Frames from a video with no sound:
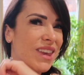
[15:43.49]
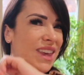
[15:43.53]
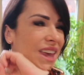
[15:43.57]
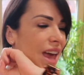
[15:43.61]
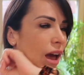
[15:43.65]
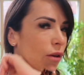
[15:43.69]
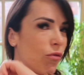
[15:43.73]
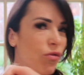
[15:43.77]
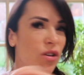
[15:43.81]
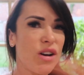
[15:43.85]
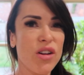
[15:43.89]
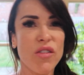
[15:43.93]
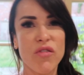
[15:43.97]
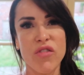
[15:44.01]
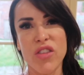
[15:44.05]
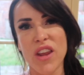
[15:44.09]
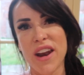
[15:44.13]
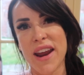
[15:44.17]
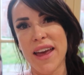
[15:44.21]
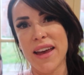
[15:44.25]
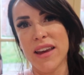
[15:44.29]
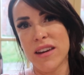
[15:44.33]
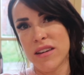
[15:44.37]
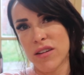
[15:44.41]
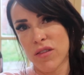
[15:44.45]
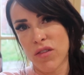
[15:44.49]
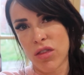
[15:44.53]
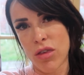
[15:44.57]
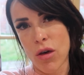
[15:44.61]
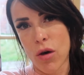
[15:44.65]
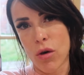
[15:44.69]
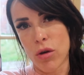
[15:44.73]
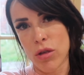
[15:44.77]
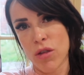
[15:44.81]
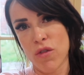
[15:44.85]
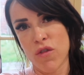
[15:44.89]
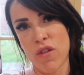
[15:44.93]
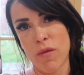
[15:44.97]
get rid of the negative
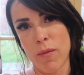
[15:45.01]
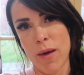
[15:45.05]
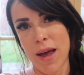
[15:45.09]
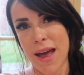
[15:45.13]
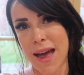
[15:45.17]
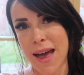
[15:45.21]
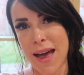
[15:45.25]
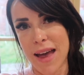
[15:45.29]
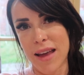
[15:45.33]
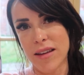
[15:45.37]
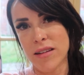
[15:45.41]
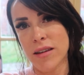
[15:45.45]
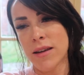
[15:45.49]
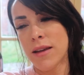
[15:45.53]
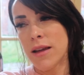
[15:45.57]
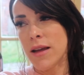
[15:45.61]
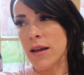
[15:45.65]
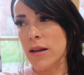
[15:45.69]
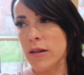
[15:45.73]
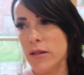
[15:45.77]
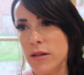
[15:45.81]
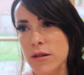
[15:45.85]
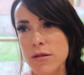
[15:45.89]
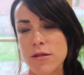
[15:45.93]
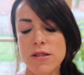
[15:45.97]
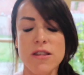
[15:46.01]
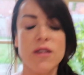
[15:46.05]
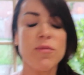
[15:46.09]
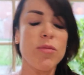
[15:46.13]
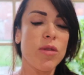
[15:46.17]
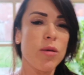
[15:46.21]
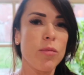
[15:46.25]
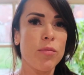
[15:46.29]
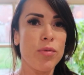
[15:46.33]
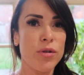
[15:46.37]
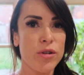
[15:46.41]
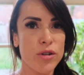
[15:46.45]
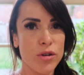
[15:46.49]
thoughts from my head, do
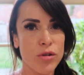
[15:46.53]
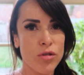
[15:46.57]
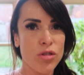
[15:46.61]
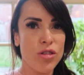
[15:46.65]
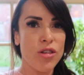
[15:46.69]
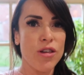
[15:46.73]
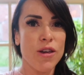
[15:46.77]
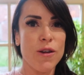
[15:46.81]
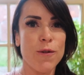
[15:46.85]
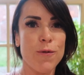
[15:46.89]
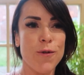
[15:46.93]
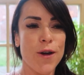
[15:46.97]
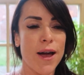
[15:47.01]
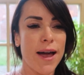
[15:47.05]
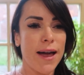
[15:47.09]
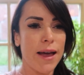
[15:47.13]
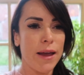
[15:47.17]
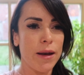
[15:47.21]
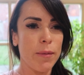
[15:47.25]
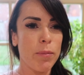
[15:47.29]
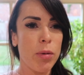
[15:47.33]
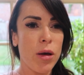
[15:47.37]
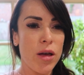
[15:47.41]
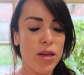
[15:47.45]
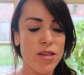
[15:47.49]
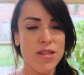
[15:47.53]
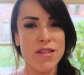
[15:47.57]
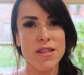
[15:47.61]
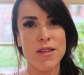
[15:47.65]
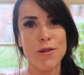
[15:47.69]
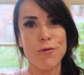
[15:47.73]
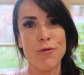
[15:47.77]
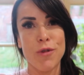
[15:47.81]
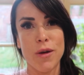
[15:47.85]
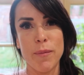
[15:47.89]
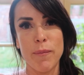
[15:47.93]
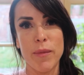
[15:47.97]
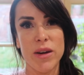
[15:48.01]
something productive and
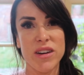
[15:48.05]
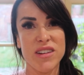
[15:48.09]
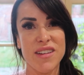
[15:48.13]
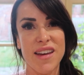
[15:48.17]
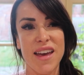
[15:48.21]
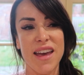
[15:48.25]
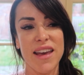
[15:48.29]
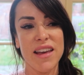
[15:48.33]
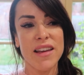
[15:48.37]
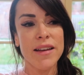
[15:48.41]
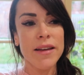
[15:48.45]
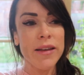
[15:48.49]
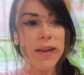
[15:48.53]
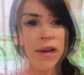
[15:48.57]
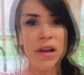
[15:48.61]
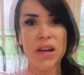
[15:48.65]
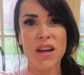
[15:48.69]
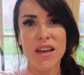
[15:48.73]
positive with my day.